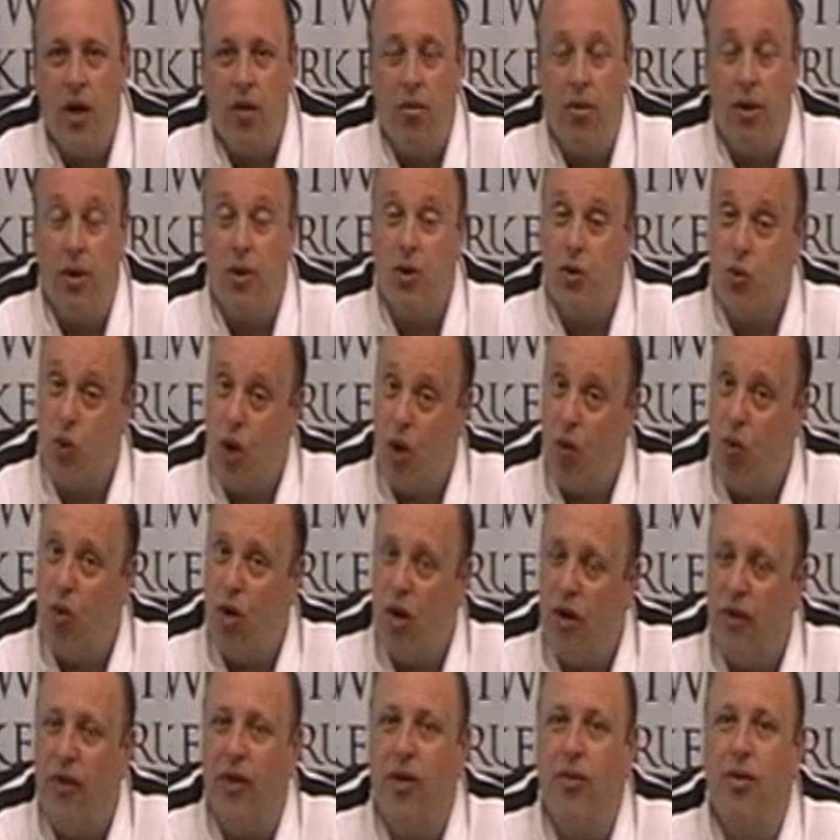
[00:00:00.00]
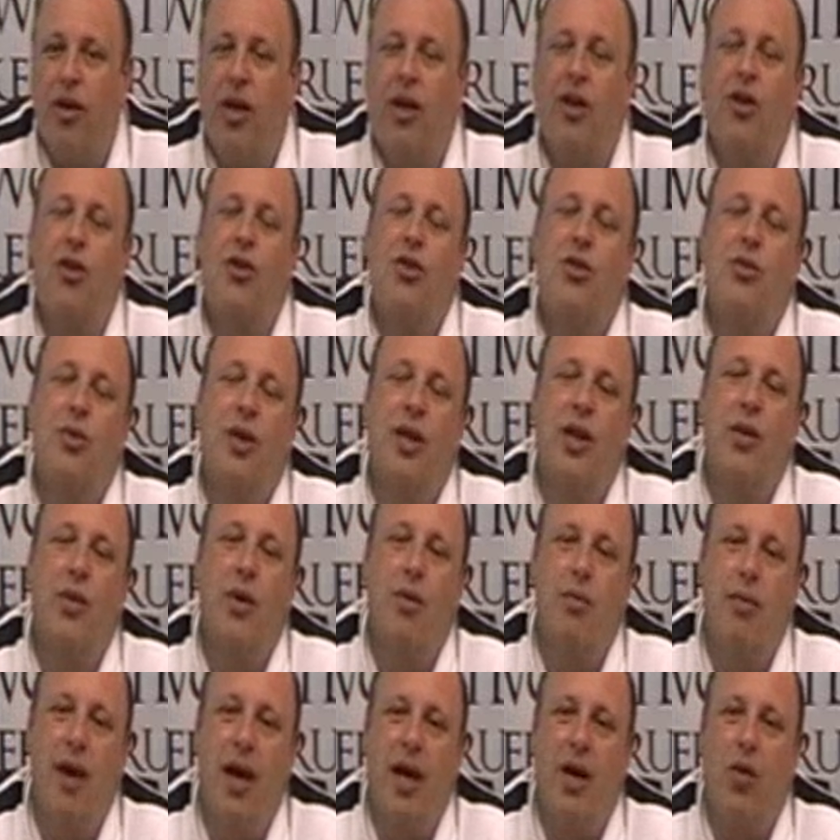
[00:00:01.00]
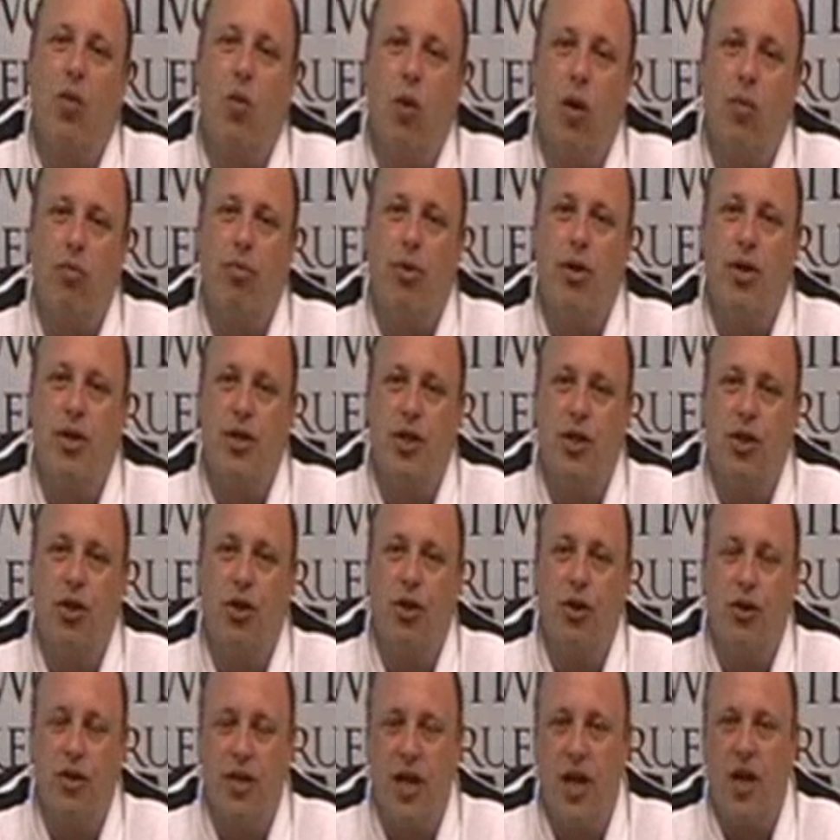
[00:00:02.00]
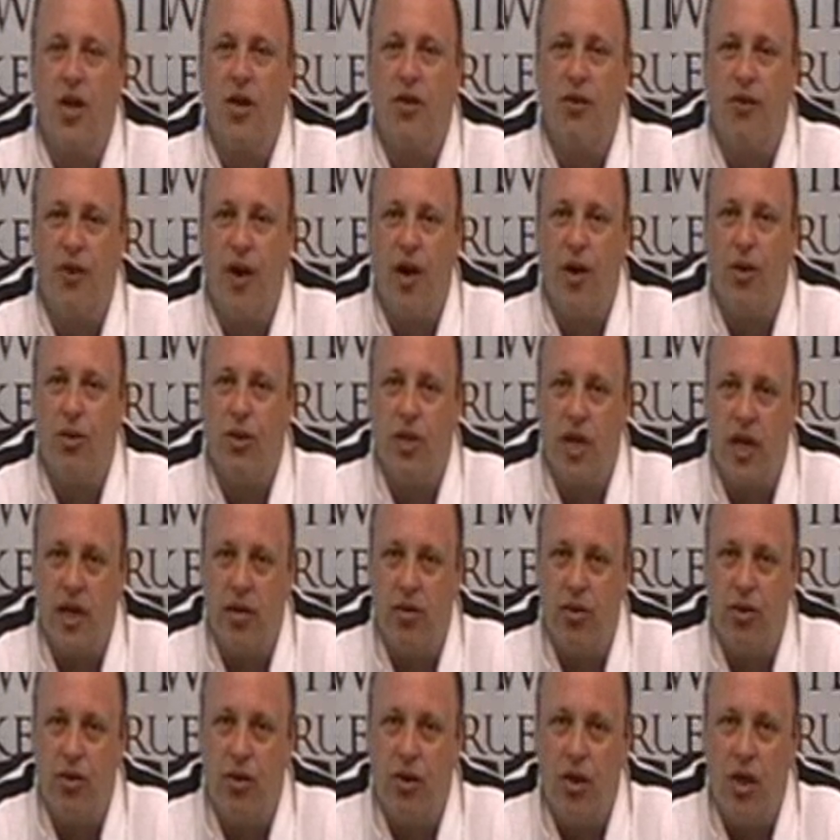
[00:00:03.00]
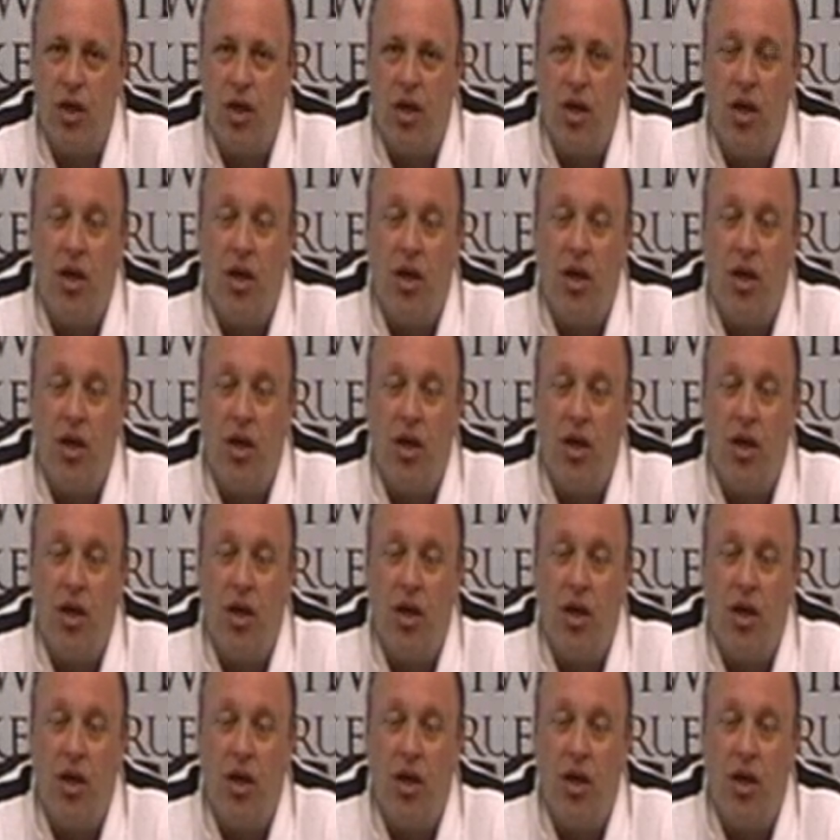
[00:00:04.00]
But it was well worth it because when they went back and one person got knocked out on the final table,